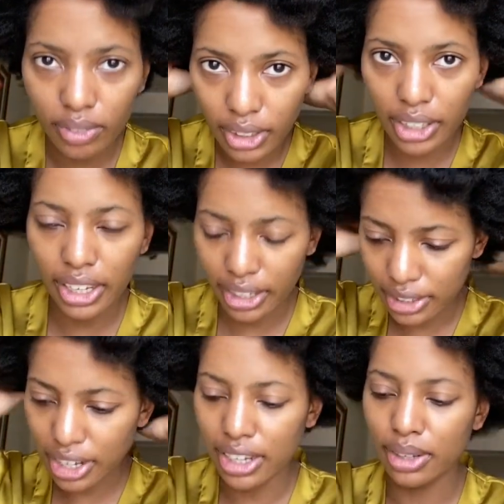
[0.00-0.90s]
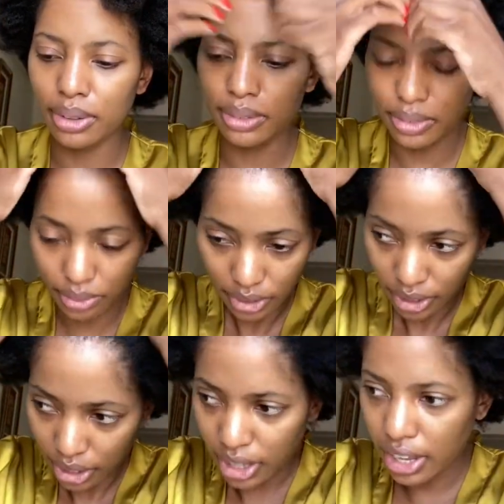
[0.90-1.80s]
Okay, now
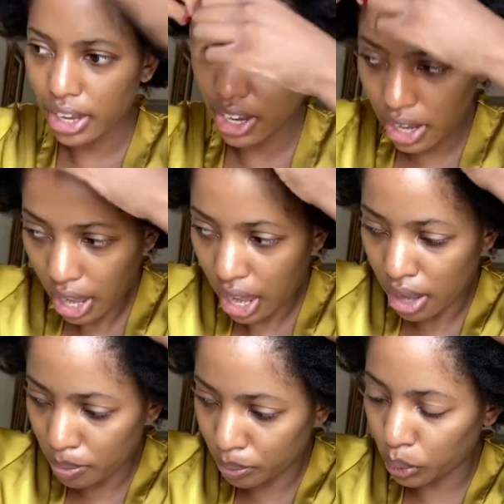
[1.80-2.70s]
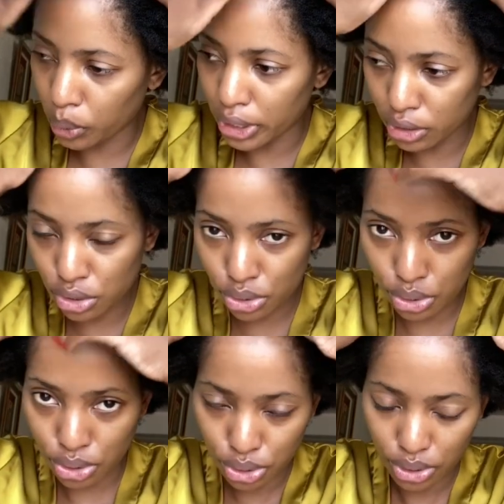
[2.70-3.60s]
I am going
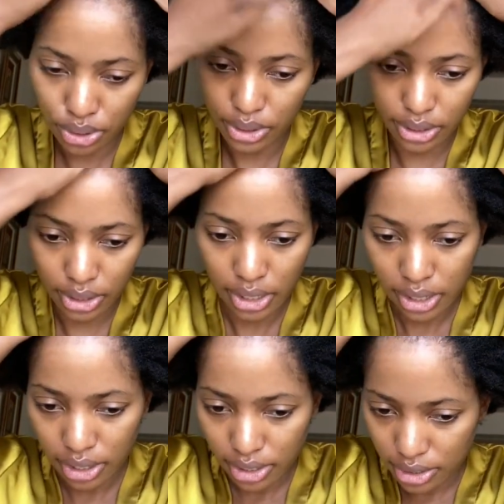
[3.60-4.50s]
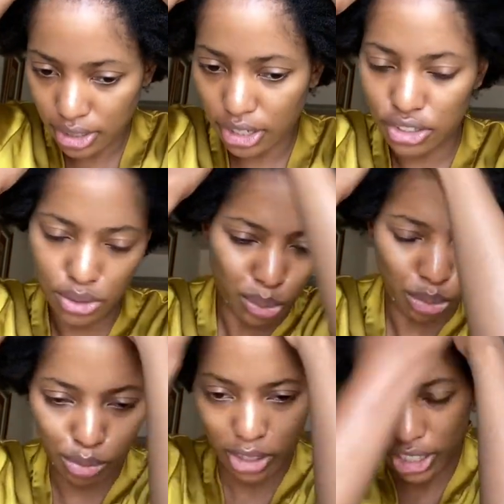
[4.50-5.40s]
to section
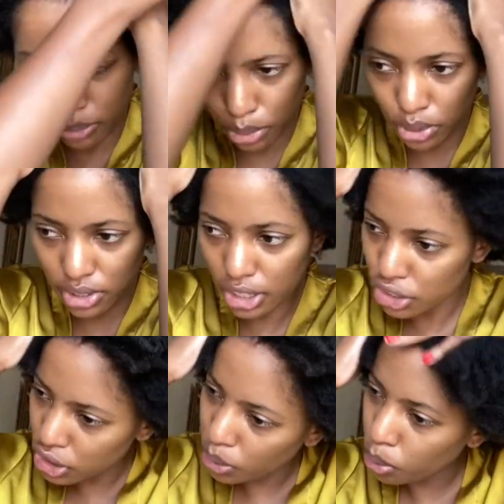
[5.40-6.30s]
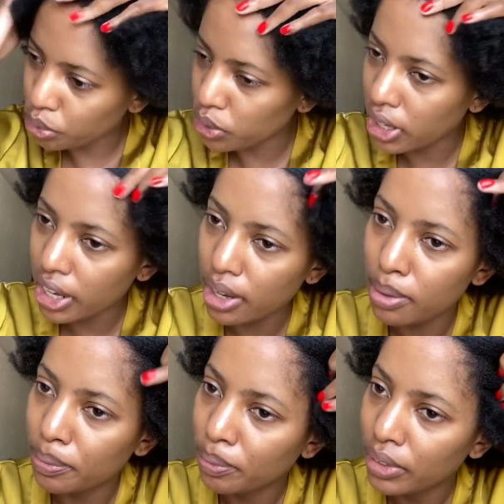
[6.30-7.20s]
off my hair, because sectioning off your hair
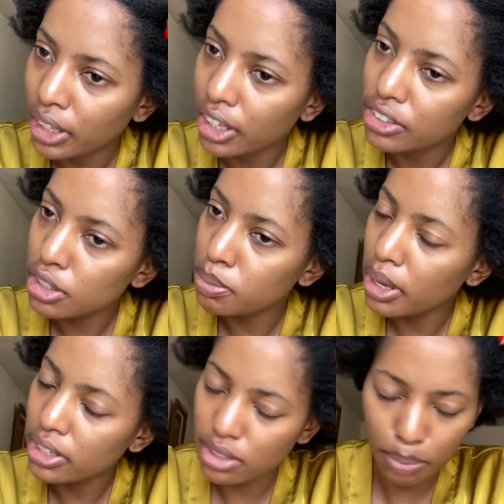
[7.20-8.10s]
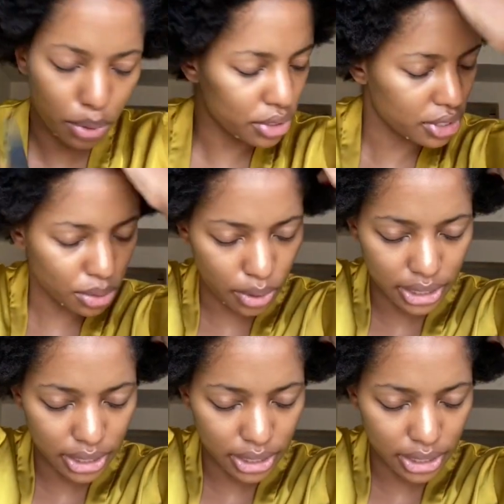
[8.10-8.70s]
just makes the process